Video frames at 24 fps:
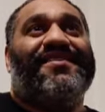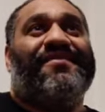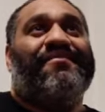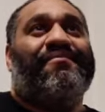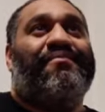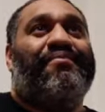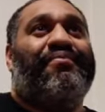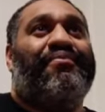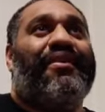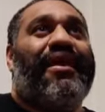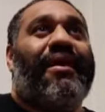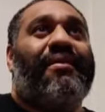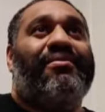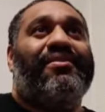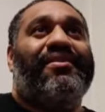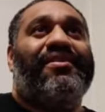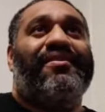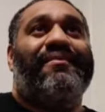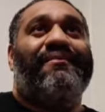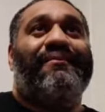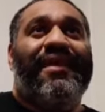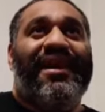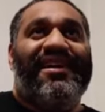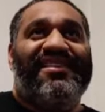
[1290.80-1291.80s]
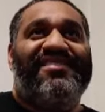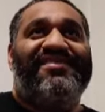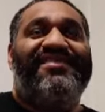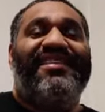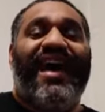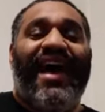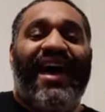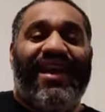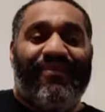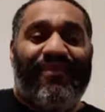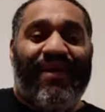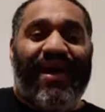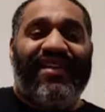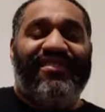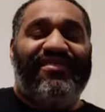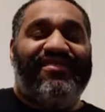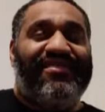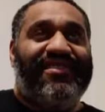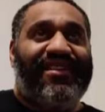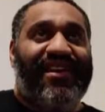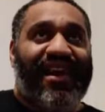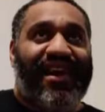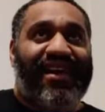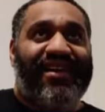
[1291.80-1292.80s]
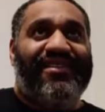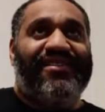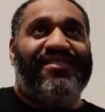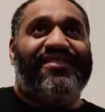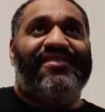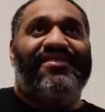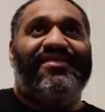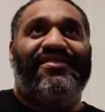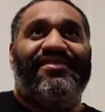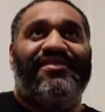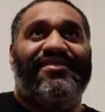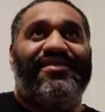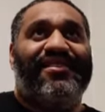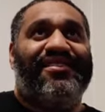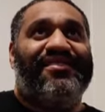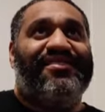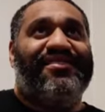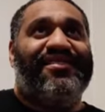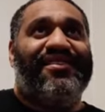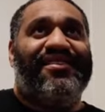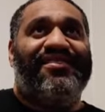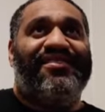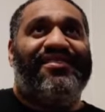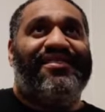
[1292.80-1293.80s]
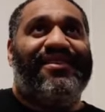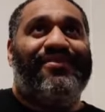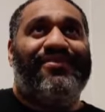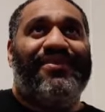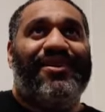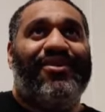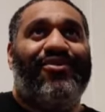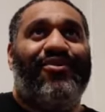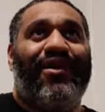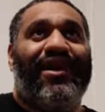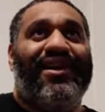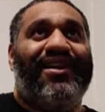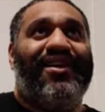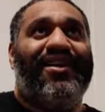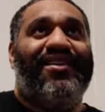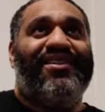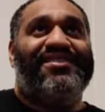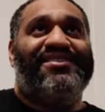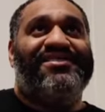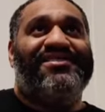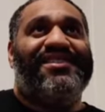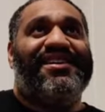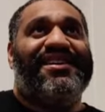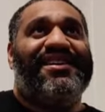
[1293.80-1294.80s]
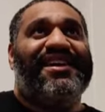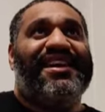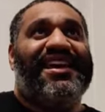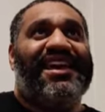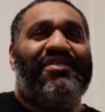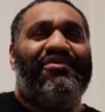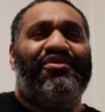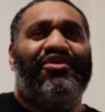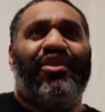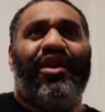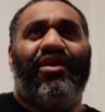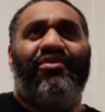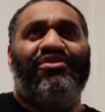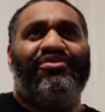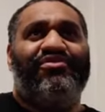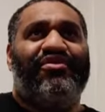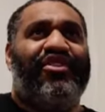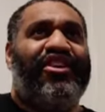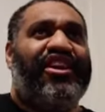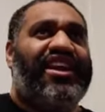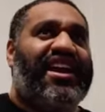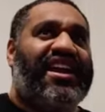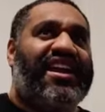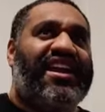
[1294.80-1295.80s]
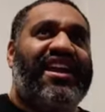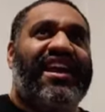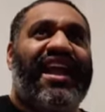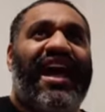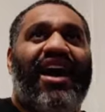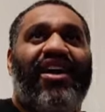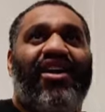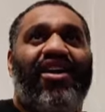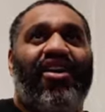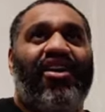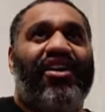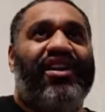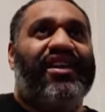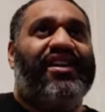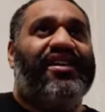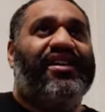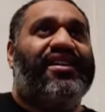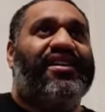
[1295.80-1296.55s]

Probably the best tag match of the night, to be quite honest, even though I was very in and out on it.